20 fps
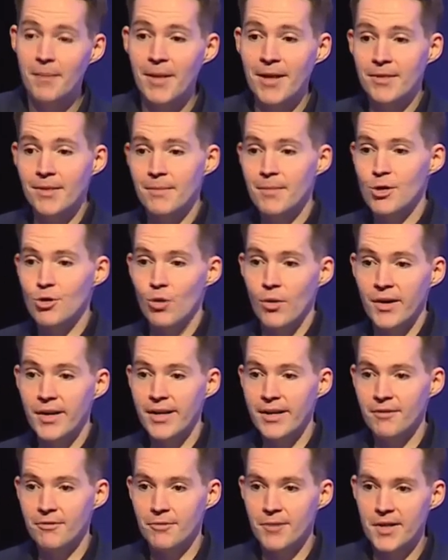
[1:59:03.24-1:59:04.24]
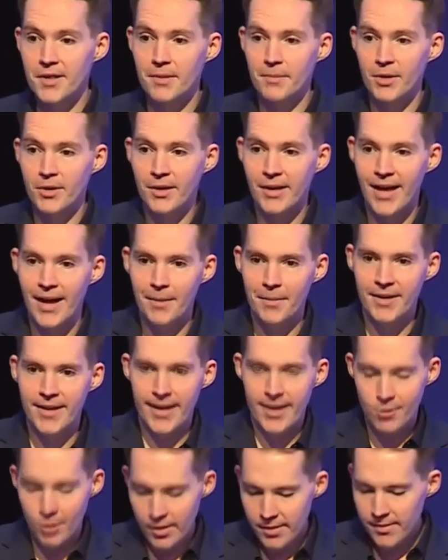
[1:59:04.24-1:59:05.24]
about the majority of reasonable
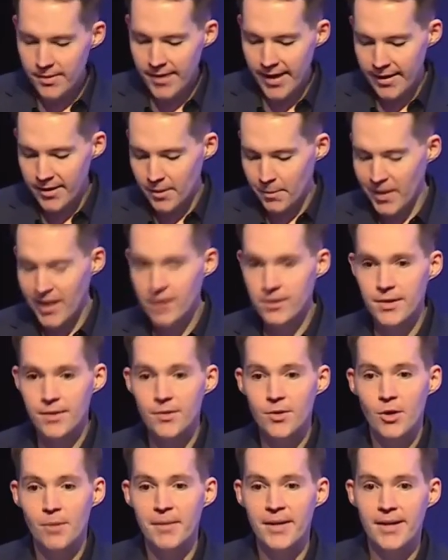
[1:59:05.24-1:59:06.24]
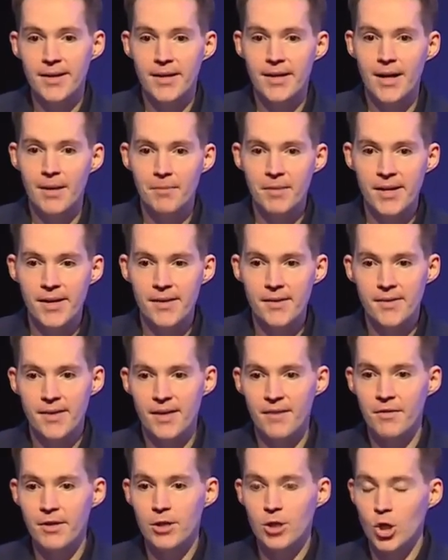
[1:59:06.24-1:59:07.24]
accommodations, I speak to so many companies,
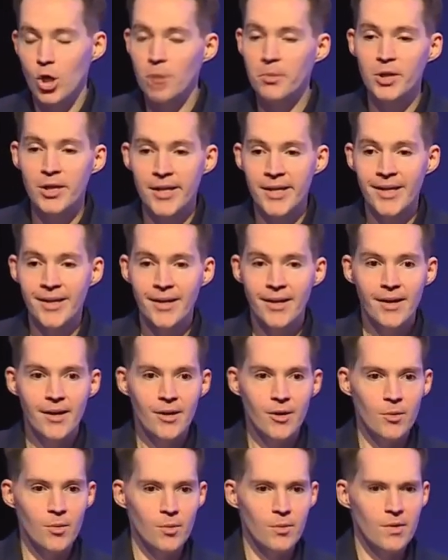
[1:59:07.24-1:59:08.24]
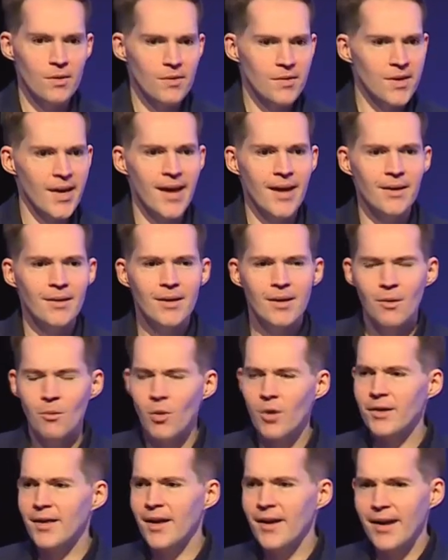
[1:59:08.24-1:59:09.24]
even globally, who say,
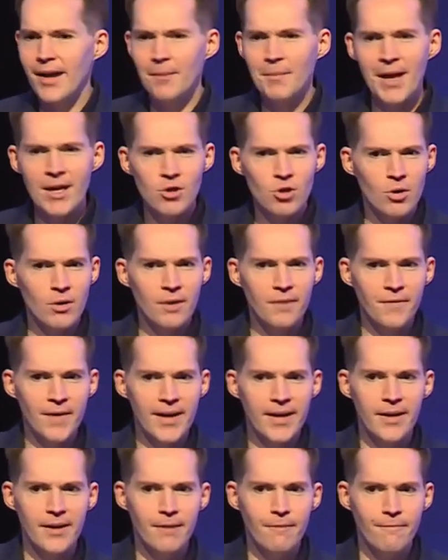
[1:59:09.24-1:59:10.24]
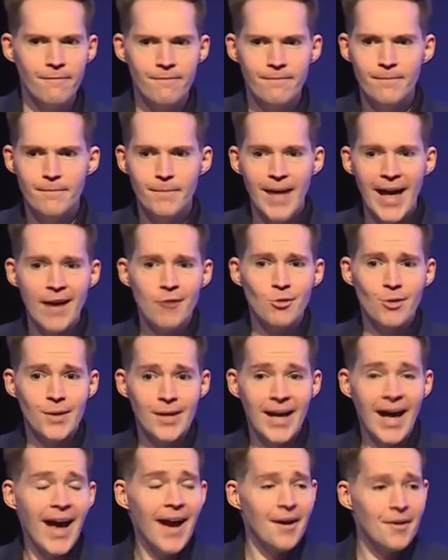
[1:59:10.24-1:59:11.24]
well, Kerry, I'm not sure if I could
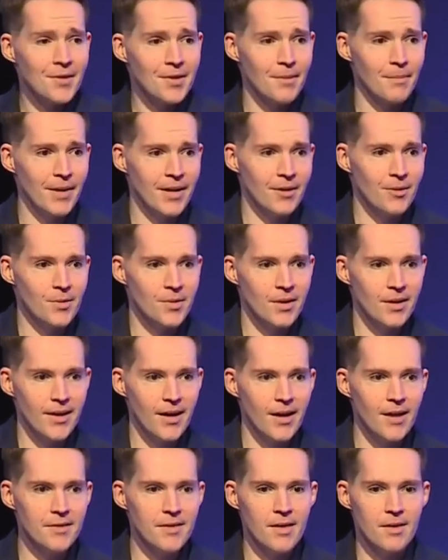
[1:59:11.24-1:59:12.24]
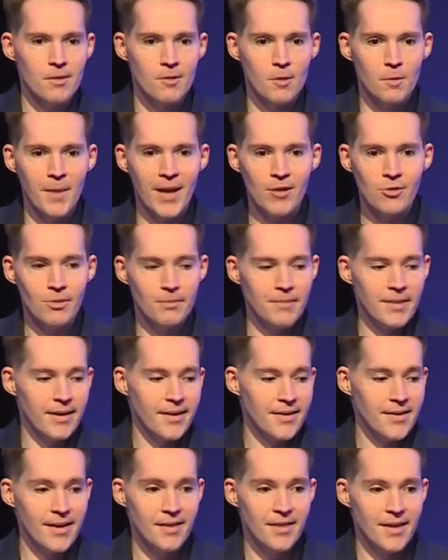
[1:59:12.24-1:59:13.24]
actually hire somebody who's on the autism spectrum
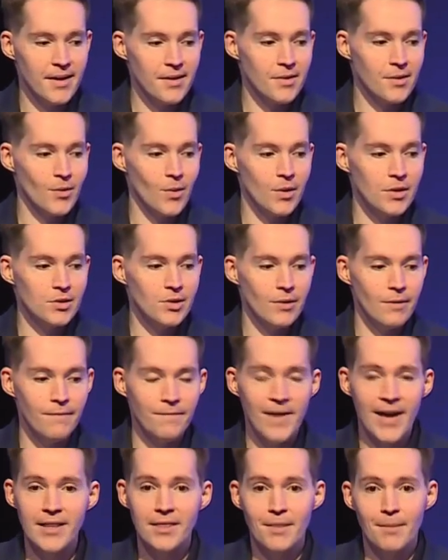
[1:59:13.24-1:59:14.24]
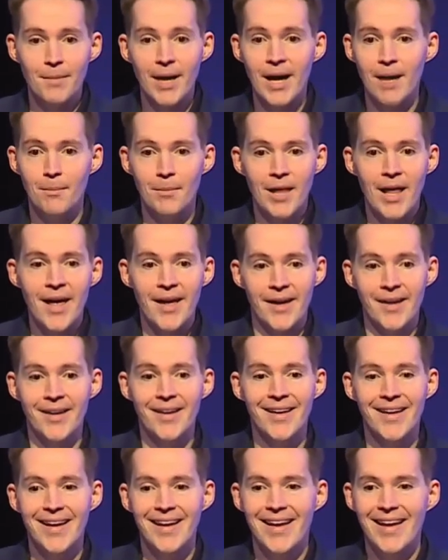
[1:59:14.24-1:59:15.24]
because I think it's going to affect the bottom line.
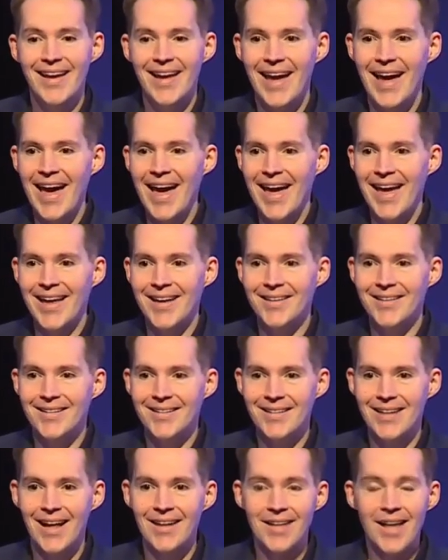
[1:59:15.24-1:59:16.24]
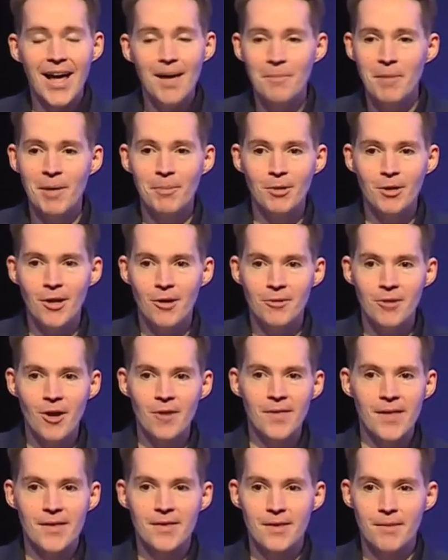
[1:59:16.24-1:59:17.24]
And a lot of people don't
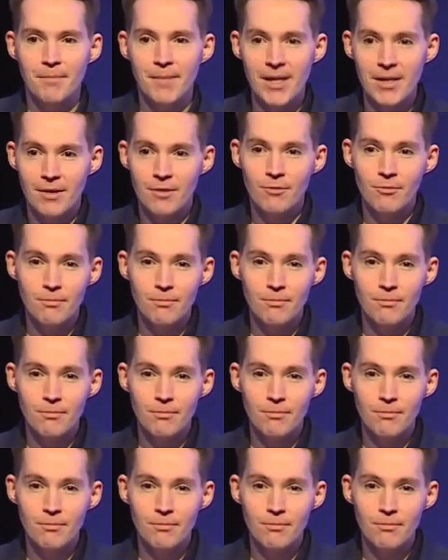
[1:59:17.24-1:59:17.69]
know this. The